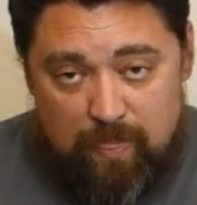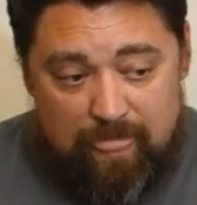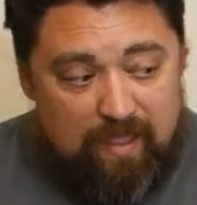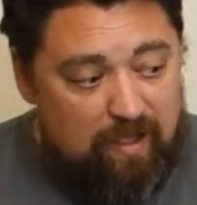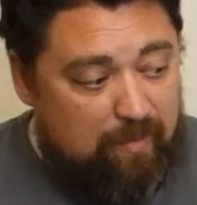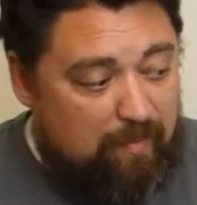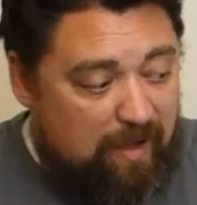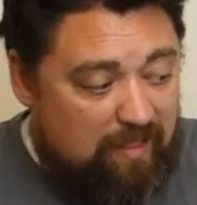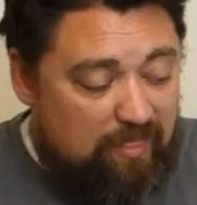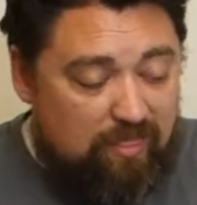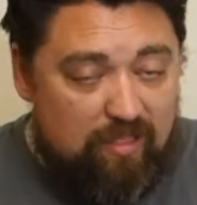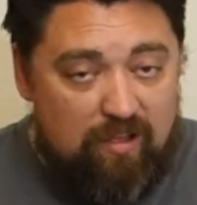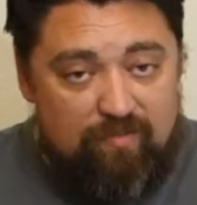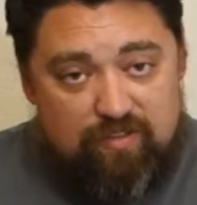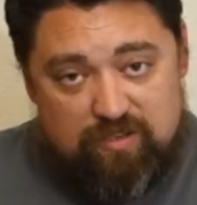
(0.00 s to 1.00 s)
I
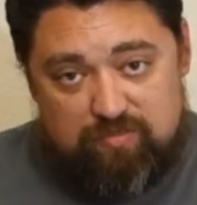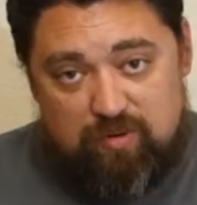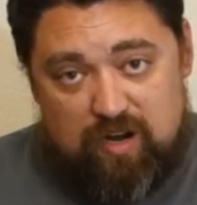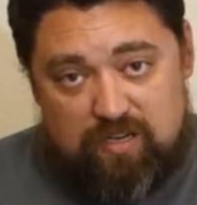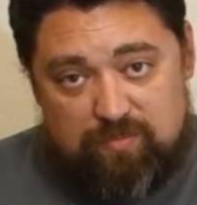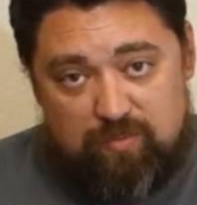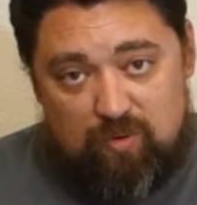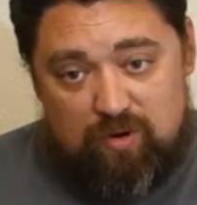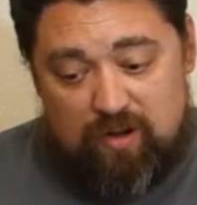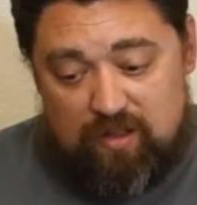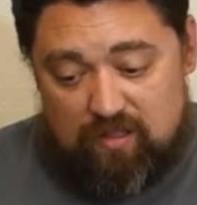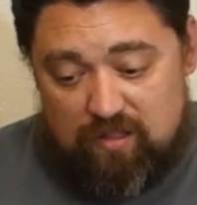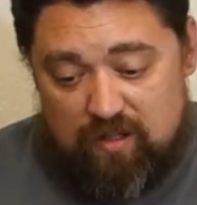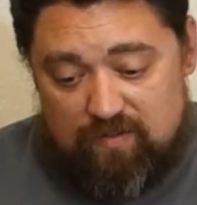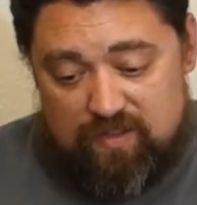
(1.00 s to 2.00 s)
love this price point. I
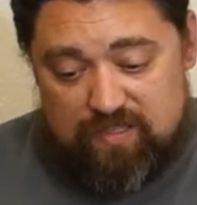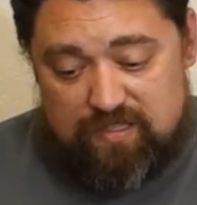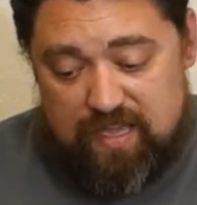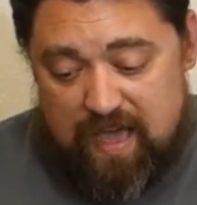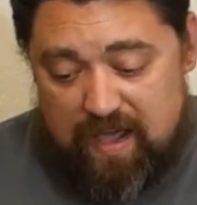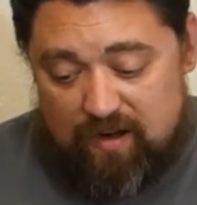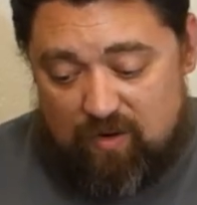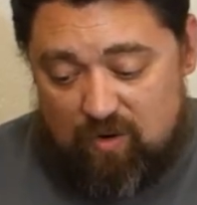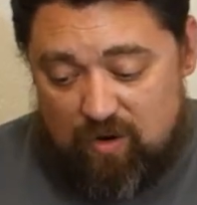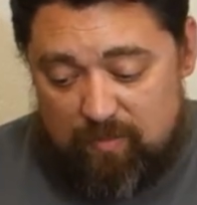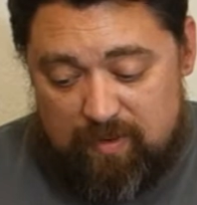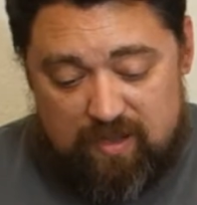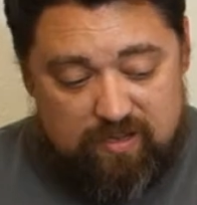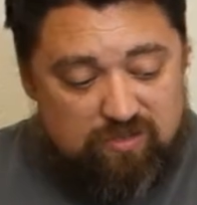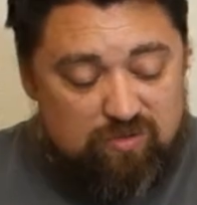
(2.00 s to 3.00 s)
love this category
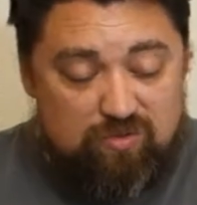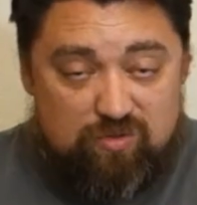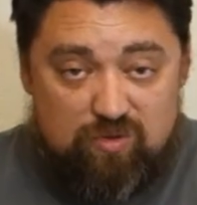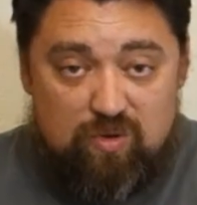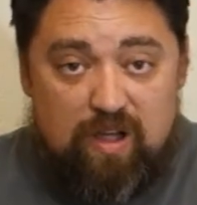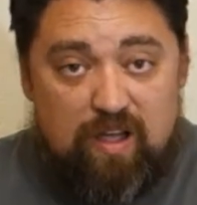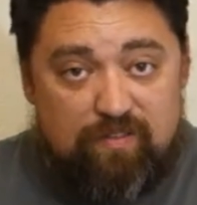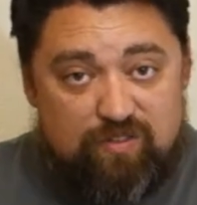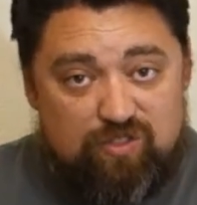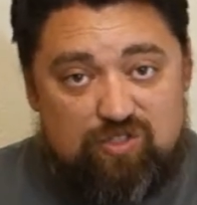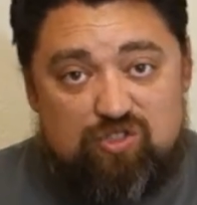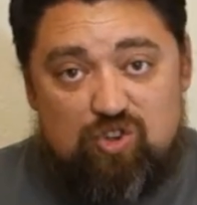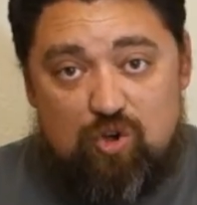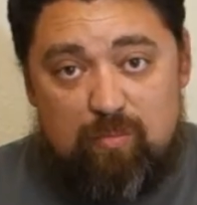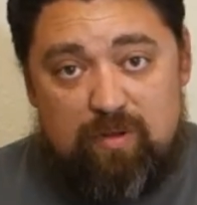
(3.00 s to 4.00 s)
because you do have
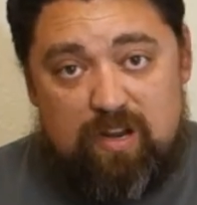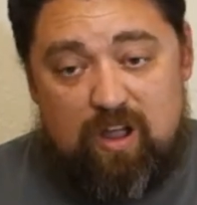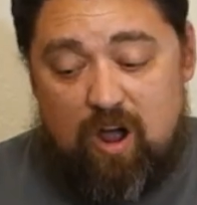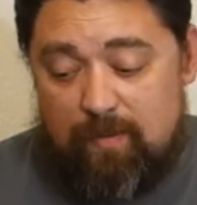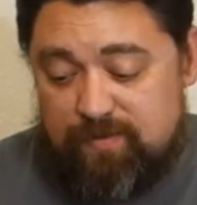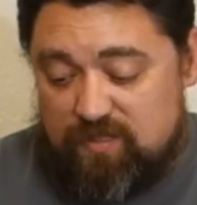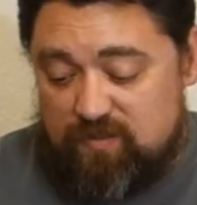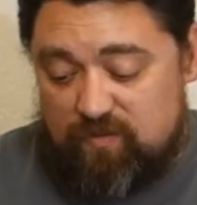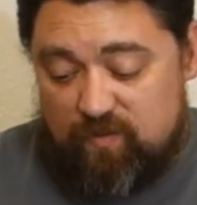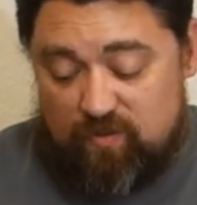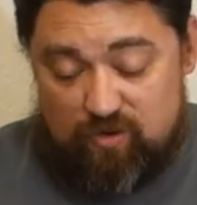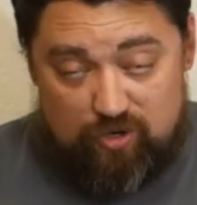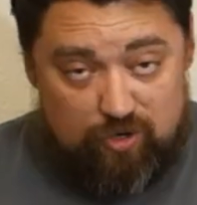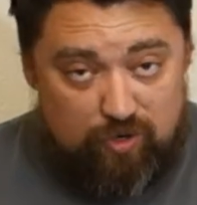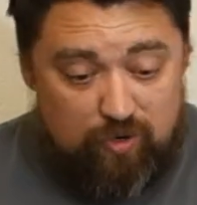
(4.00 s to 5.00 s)
so many options for
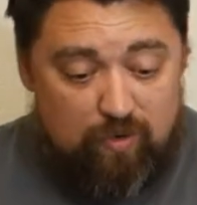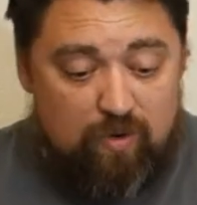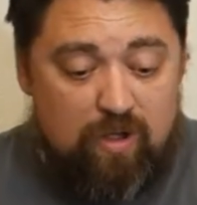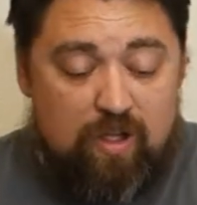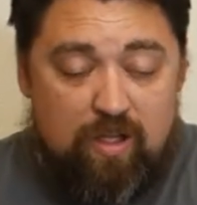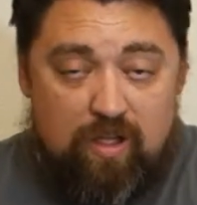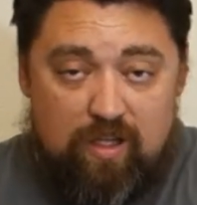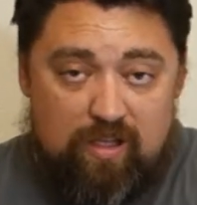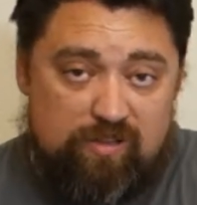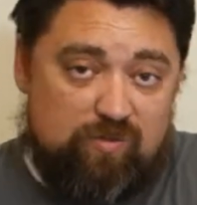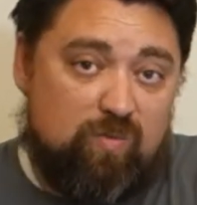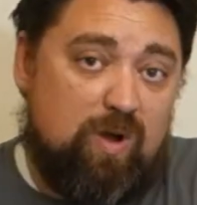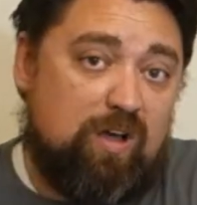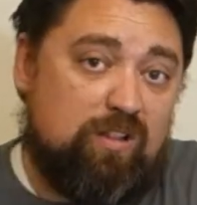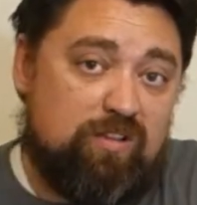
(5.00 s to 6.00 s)
new as
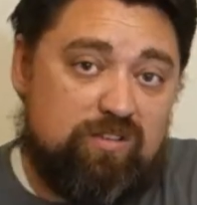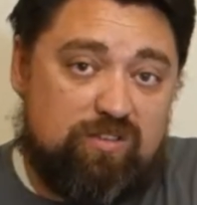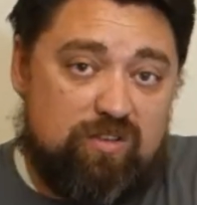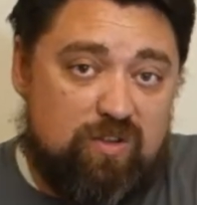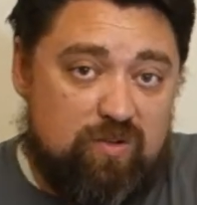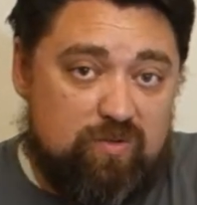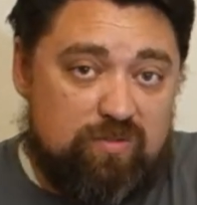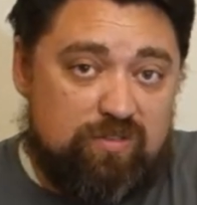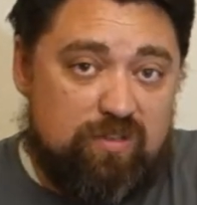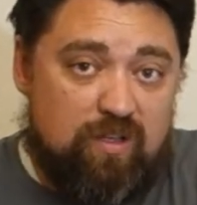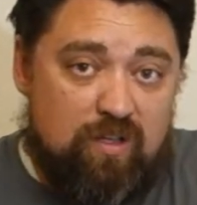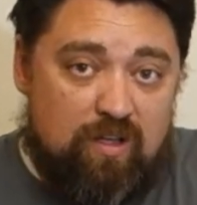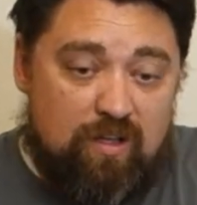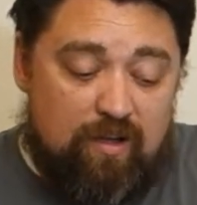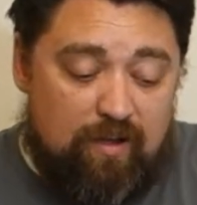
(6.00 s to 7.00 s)
well as used.
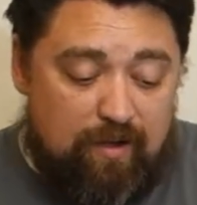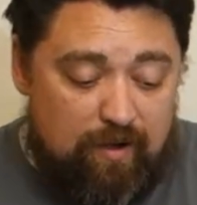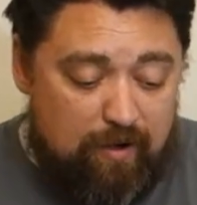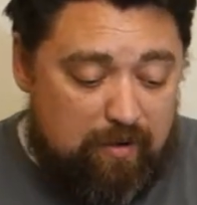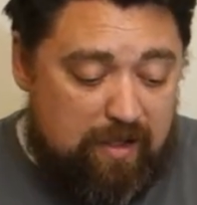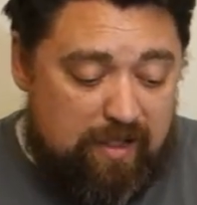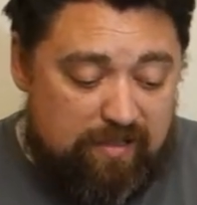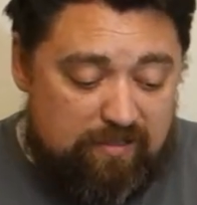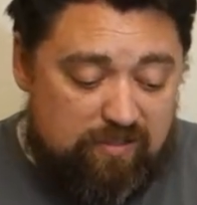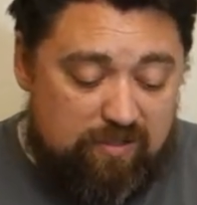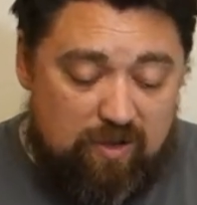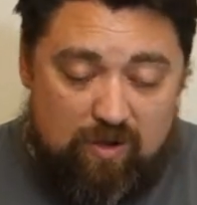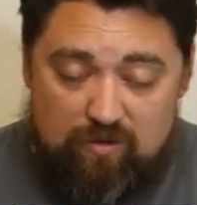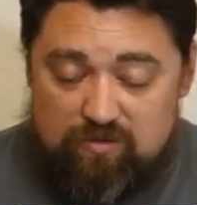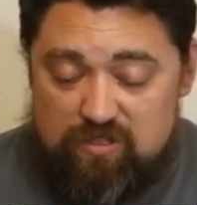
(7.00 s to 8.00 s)
And
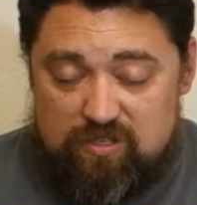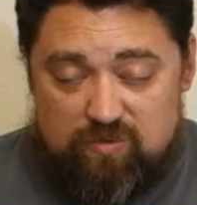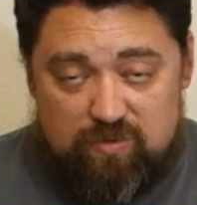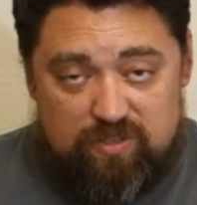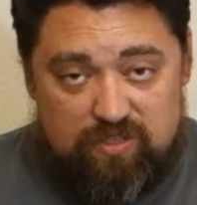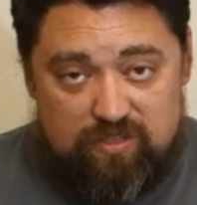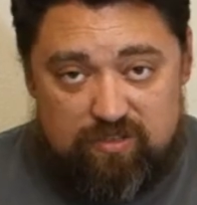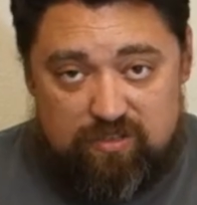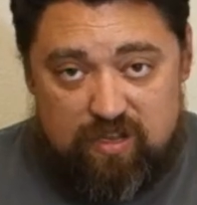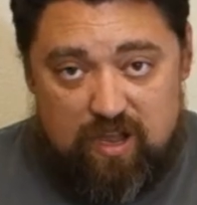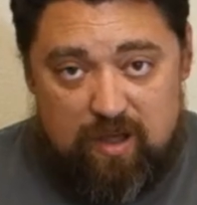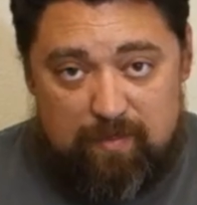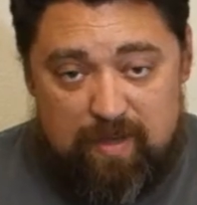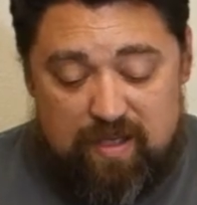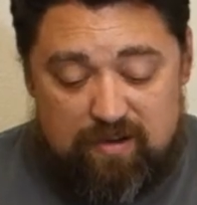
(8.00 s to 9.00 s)
so just with a little
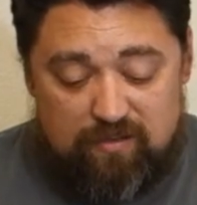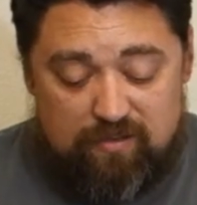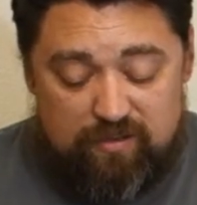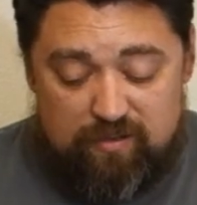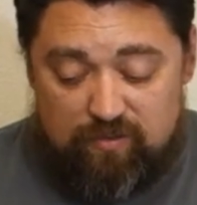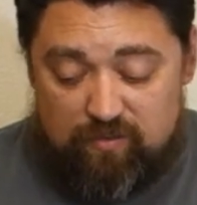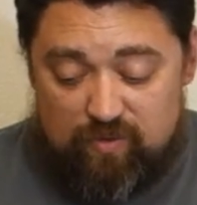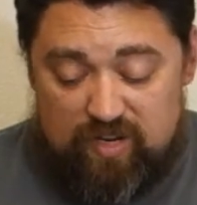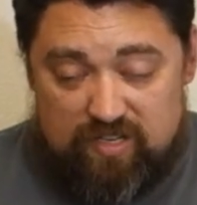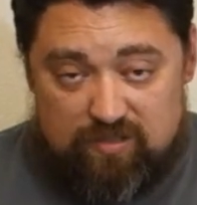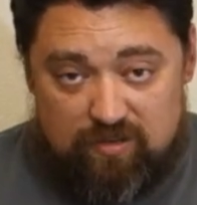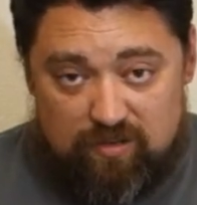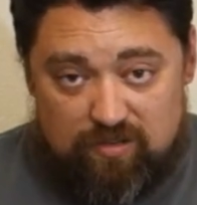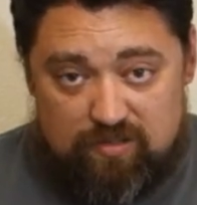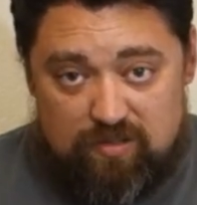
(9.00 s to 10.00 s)
time and a little
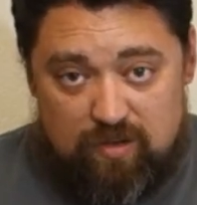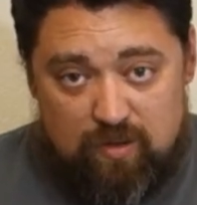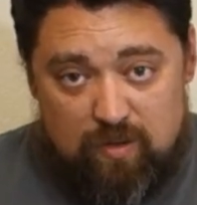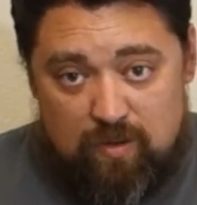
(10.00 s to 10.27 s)
research,